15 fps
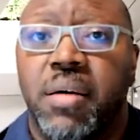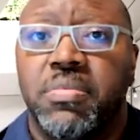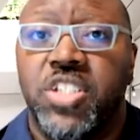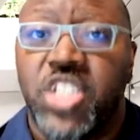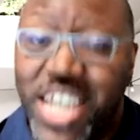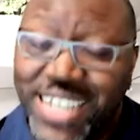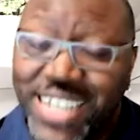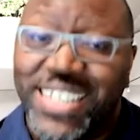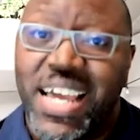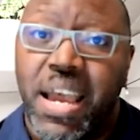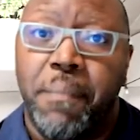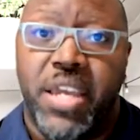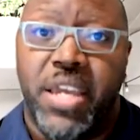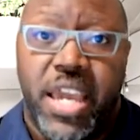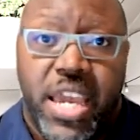check
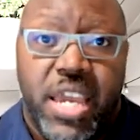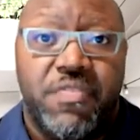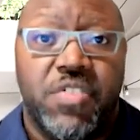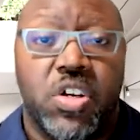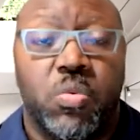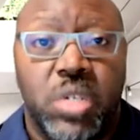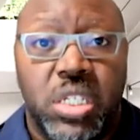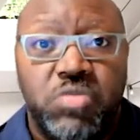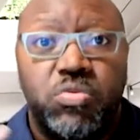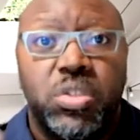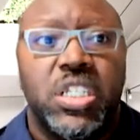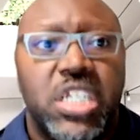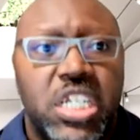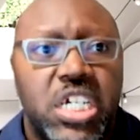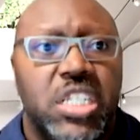that behavior. We
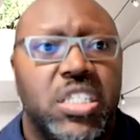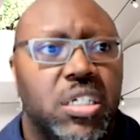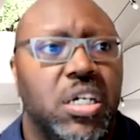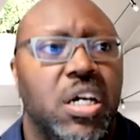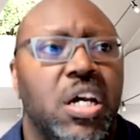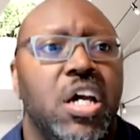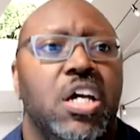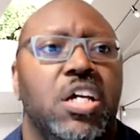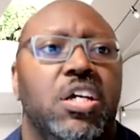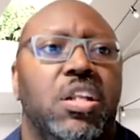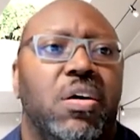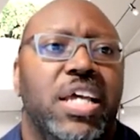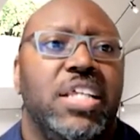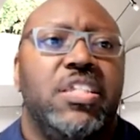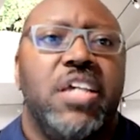really need to,
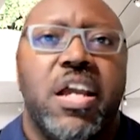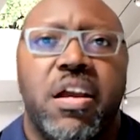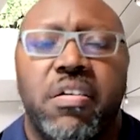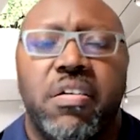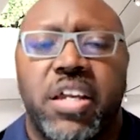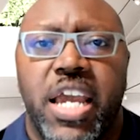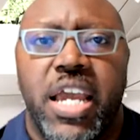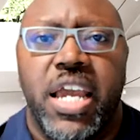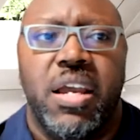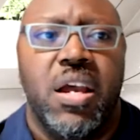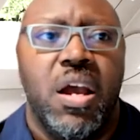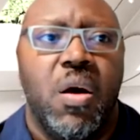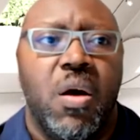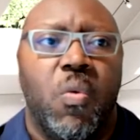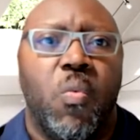interrogate
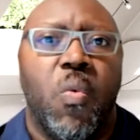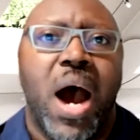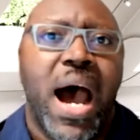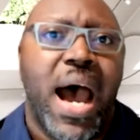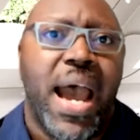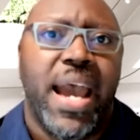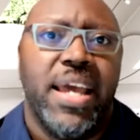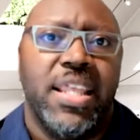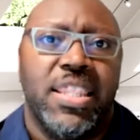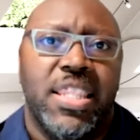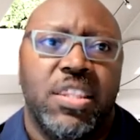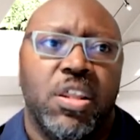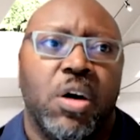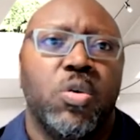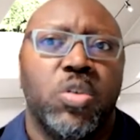why
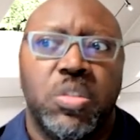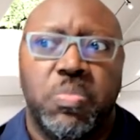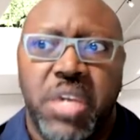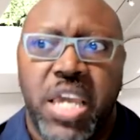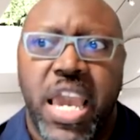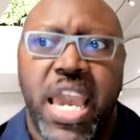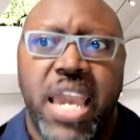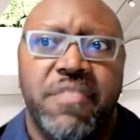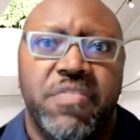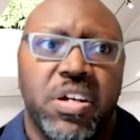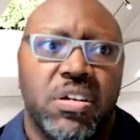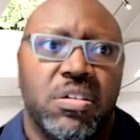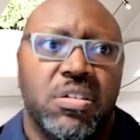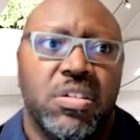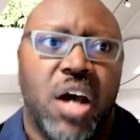those
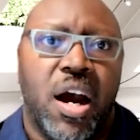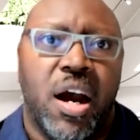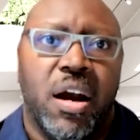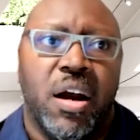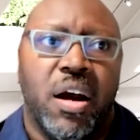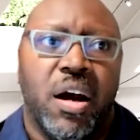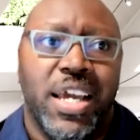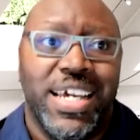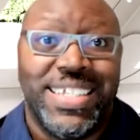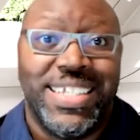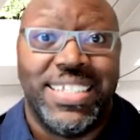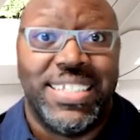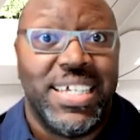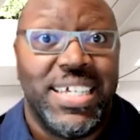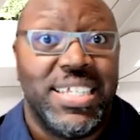behaviors
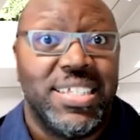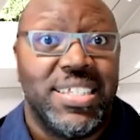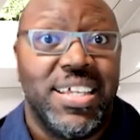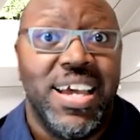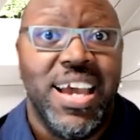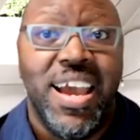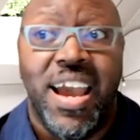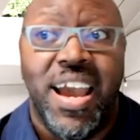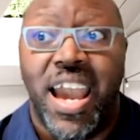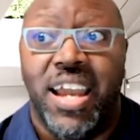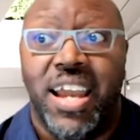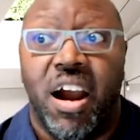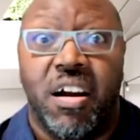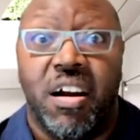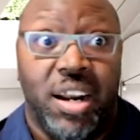exist
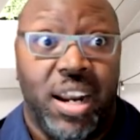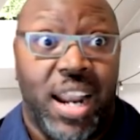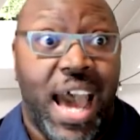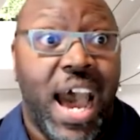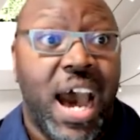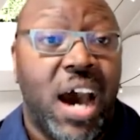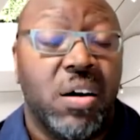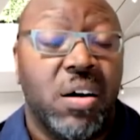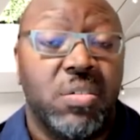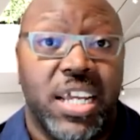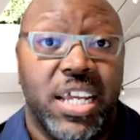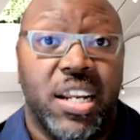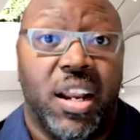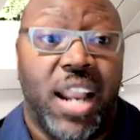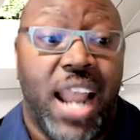and are
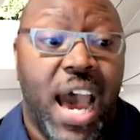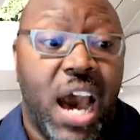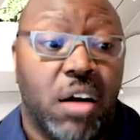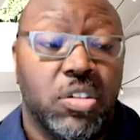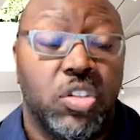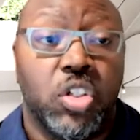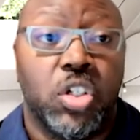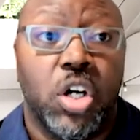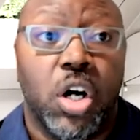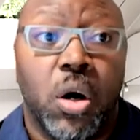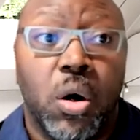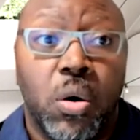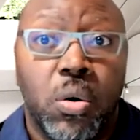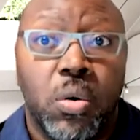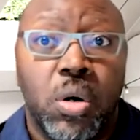allowed to
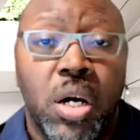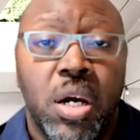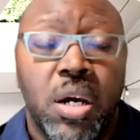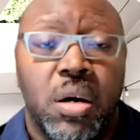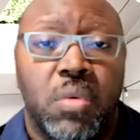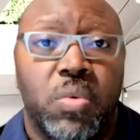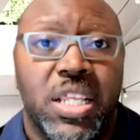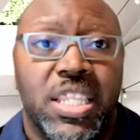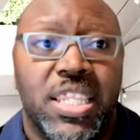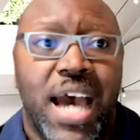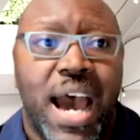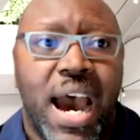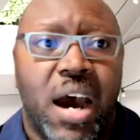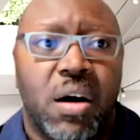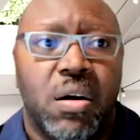go
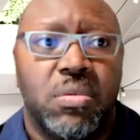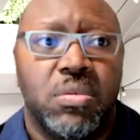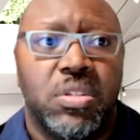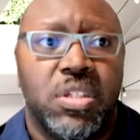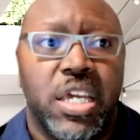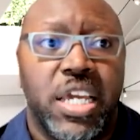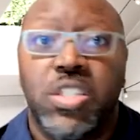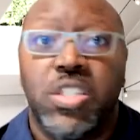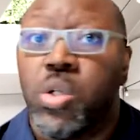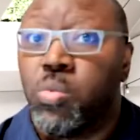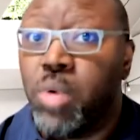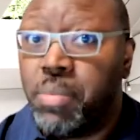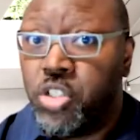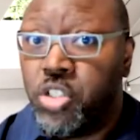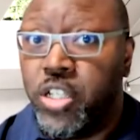without
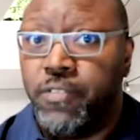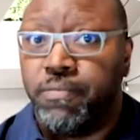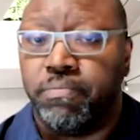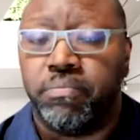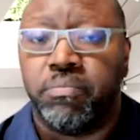interruption.